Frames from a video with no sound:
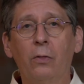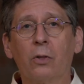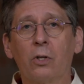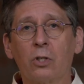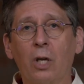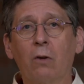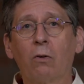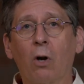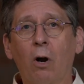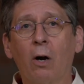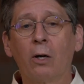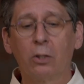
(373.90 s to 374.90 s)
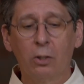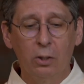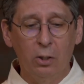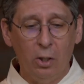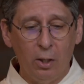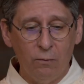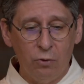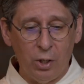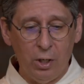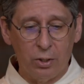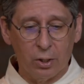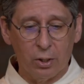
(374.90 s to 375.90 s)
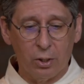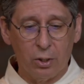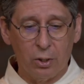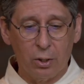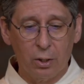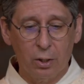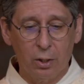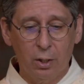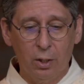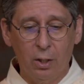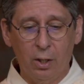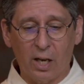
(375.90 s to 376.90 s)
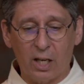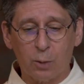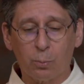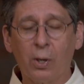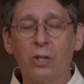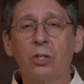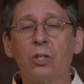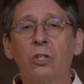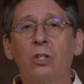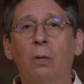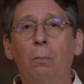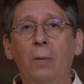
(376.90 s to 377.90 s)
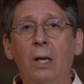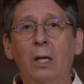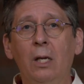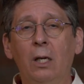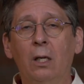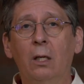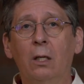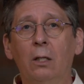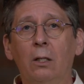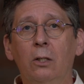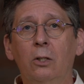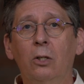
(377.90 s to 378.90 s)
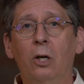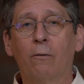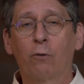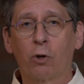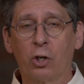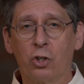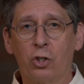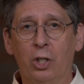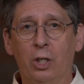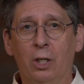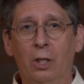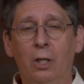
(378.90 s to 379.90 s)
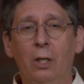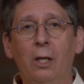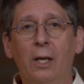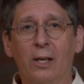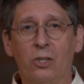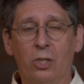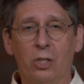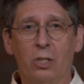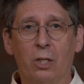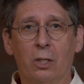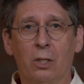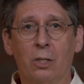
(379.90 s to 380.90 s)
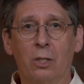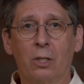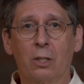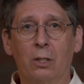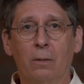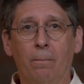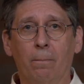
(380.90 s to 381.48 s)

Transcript: The Sacred Heart of Jesus expresses the meaning of Christian existence.